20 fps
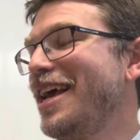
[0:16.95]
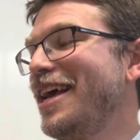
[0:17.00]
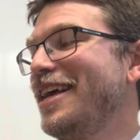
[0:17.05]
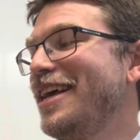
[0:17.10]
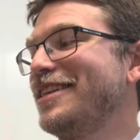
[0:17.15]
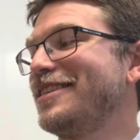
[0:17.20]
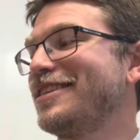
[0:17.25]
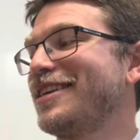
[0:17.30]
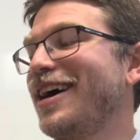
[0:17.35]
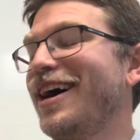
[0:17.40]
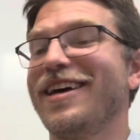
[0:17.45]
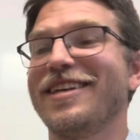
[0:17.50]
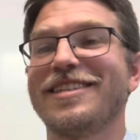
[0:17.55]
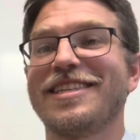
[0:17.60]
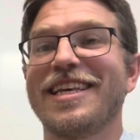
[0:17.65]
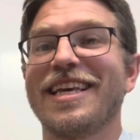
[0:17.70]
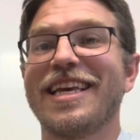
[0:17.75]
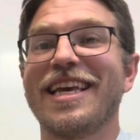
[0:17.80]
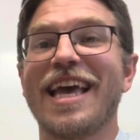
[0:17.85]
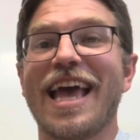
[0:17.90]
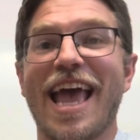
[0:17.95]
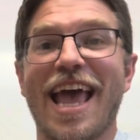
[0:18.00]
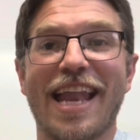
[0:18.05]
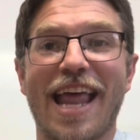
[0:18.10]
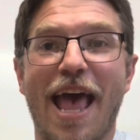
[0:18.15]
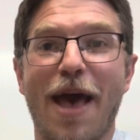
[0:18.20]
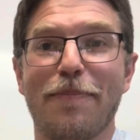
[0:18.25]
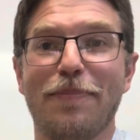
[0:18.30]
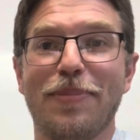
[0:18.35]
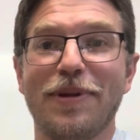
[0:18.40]
is Causing
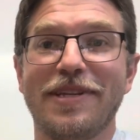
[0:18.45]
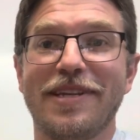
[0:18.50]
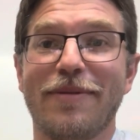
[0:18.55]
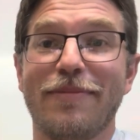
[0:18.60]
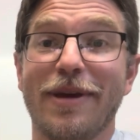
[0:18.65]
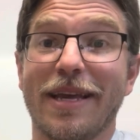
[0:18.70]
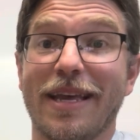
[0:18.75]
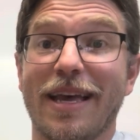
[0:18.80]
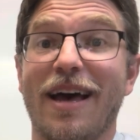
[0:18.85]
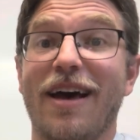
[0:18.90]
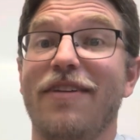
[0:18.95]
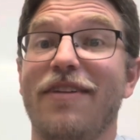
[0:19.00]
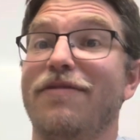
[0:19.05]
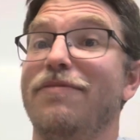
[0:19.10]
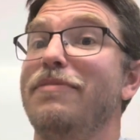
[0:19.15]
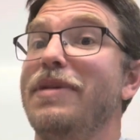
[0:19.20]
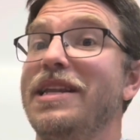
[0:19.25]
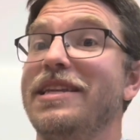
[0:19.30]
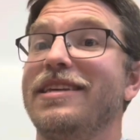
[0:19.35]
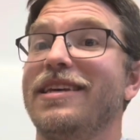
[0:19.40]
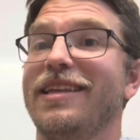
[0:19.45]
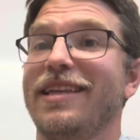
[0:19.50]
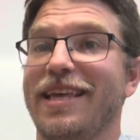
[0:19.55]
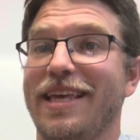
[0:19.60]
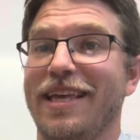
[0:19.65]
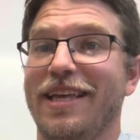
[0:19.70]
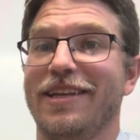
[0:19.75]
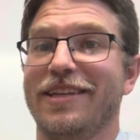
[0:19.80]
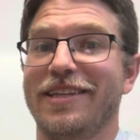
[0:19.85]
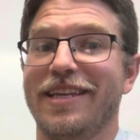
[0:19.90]
an Epidemic of Mental
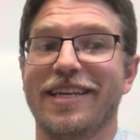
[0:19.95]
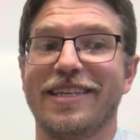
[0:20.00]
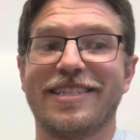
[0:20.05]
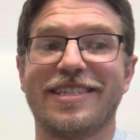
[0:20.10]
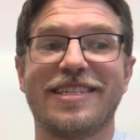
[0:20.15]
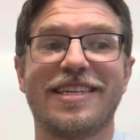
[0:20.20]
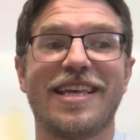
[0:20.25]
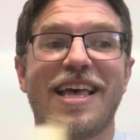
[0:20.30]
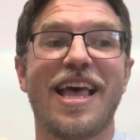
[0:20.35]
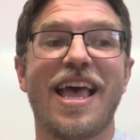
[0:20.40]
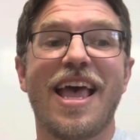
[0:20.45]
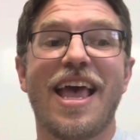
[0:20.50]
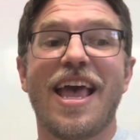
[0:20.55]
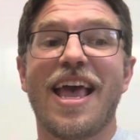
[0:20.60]
Illness.